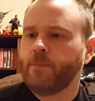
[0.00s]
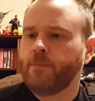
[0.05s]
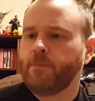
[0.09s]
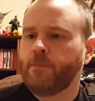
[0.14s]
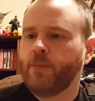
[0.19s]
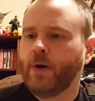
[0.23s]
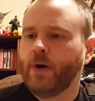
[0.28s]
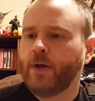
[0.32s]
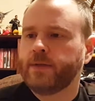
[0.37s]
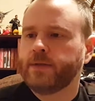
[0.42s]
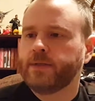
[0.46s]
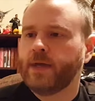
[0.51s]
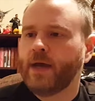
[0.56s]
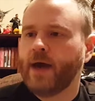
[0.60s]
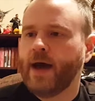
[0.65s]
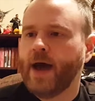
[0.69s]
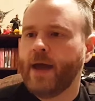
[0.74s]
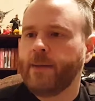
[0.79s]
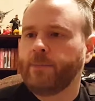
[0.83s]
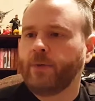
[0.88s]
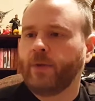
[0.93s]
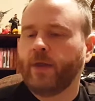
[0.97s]
But
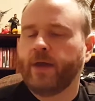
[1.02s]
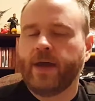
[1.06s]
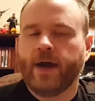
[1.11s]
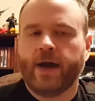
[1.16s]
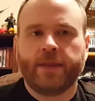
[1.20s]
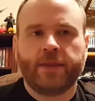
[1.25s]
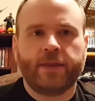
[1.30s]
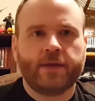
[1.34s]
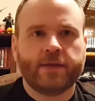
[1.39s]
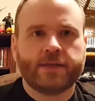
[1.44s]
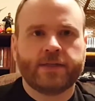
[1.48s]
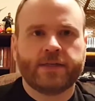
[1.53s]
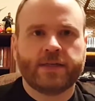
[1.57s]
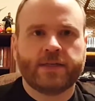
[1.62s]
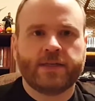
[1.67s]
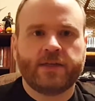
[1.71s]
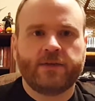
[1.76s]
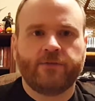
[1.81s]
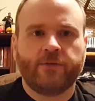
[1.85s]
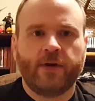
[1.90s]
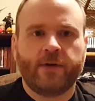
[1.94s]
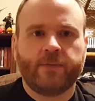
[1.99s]
I play on the
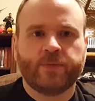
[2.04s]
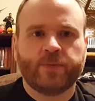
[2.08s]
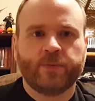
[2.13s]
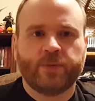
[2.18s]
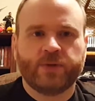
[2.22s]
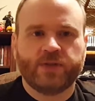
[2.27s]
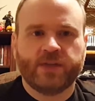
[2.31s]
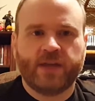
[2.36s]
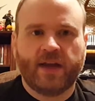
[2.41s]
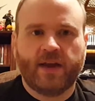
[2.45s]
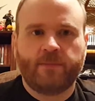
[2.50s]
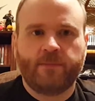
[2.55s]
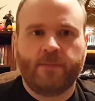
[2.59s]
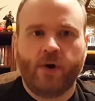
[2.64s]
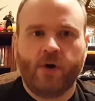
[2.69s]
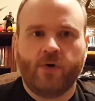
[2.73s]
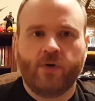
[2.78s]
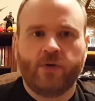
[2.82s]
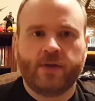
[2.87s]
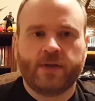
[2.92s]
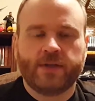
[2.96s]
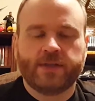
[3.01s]
60 frames per second
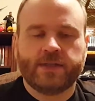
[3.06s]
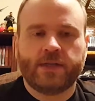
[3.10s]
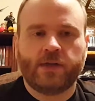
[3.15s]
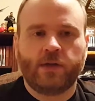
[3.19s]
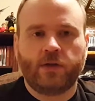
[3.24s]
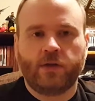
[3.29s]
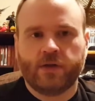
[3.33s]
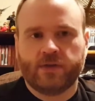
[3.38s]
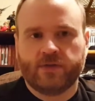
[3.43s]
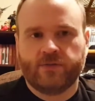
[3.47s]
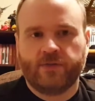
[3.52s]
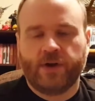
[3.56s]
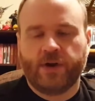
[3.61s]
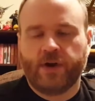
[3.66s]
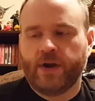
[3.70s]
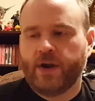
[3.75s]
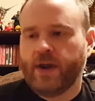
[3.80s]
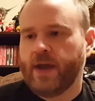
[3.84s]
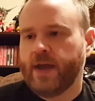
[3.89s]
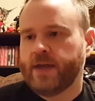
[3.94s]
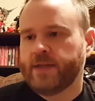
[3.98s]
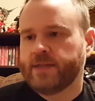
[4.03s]
mode. It still looks very
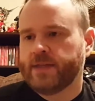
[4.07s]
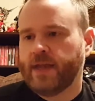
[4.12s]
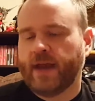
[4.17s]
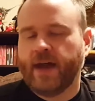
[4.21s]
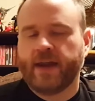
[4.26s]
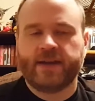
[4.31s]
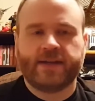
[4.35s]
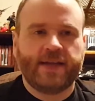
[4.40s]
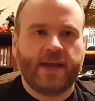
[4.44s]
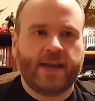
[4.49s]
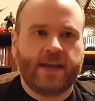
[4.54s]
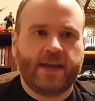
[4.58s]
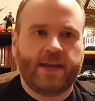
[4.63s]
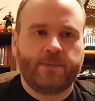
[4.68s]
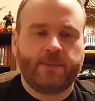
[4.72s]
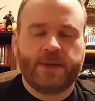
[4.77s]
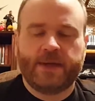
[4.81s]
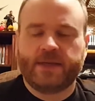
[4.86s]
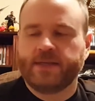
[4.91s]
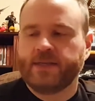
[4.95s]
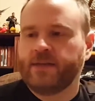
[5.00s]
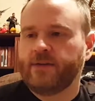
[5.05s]
nice. I got a
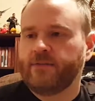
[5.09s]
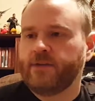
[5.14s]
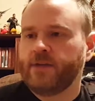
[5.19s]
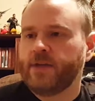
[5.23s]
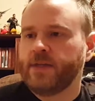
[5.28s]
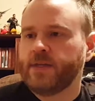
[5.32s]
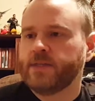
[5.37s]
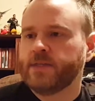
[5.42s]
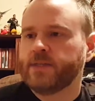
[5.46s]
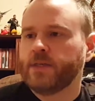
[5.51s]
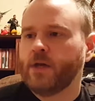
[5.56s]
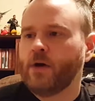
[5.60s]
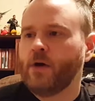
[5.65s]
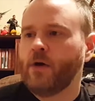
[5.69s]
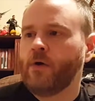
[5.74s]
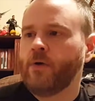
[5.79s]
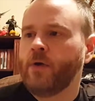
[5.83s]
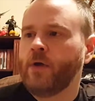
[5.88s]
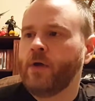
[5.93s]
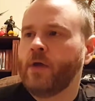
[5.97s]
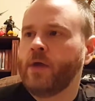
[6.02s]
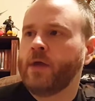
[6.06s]
1080p TV, so
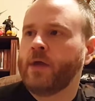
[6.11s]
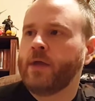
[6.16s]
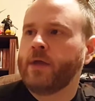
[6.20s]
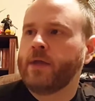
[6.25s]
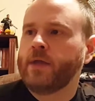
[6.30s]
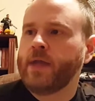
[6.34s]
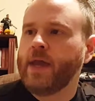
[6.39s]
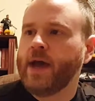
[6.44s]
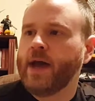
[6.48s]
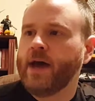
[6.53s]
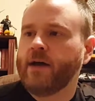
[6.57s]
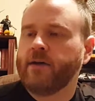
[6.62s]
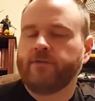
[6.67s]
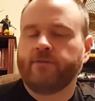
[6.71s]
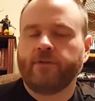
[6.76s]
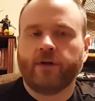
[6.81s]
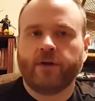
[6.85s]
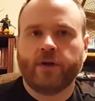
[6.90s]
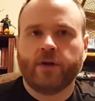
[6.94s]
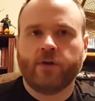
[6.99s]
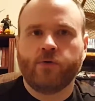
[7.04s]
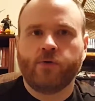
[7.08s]
yeah,
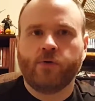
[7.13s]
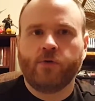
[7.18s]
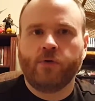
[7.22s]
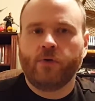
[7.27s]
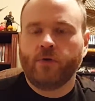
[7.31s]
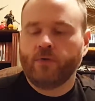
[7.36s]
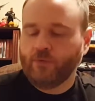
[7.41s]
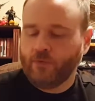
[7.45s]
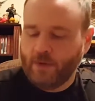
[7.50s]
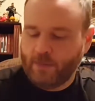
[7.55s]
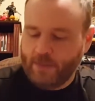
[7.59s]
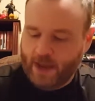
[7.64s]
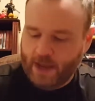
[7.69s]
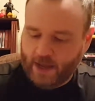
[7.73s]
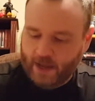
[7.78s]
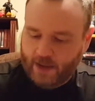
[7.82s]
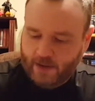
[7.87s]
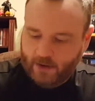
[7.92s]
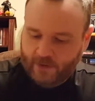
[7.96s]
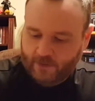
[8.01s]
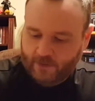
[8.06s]
very cool remake.